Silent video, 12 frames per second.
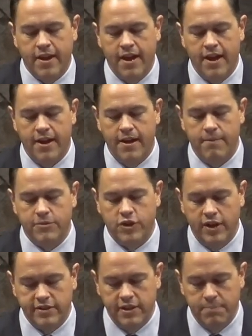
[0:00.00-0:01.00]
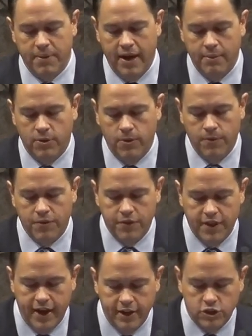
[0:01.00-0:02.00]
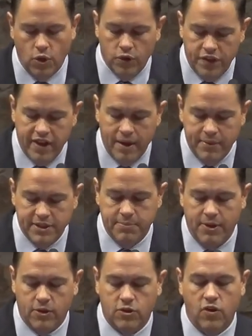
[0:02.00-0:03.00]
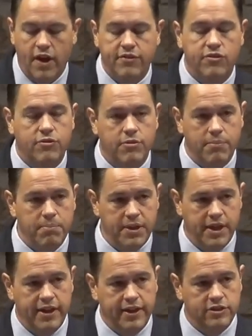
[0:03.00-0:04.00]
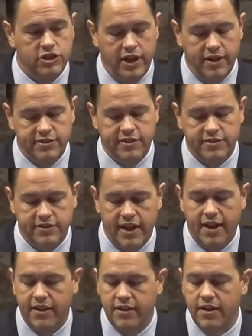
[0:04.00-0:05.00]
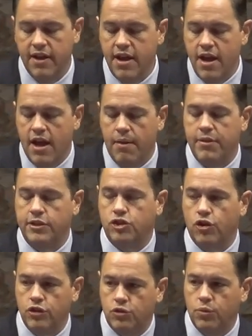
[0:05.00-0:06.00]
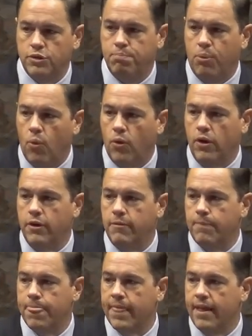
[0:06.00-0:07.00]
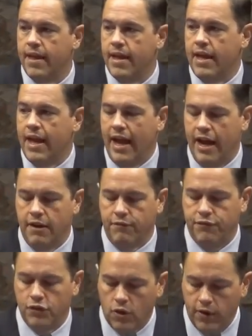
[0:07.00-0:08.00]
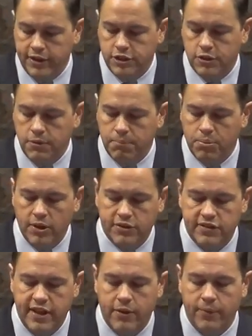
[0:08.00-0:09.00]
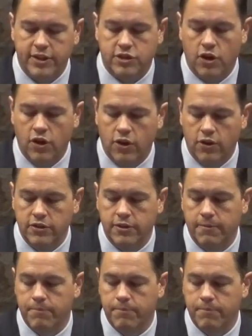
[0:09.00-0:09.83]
Um, translated the Bible. They told the Yembes about Christ, beginning in Genesis, and the church was born and it flourished. Brooks then returned